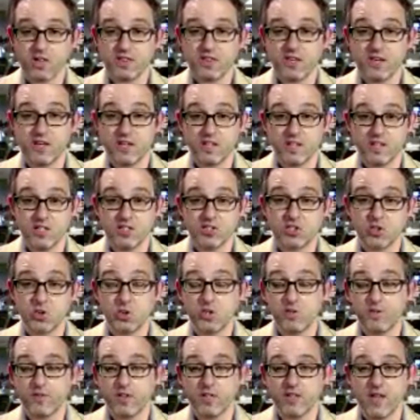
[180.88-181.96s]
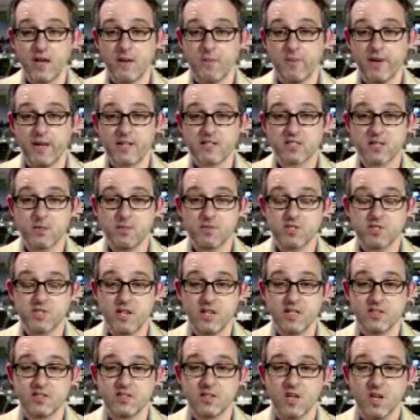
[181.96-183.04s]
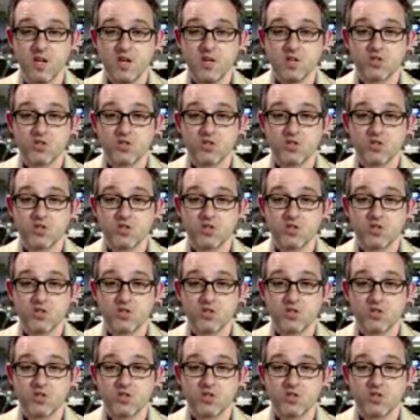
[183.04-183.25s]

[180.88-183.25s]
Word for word: I think right. intuitively that makes some sense.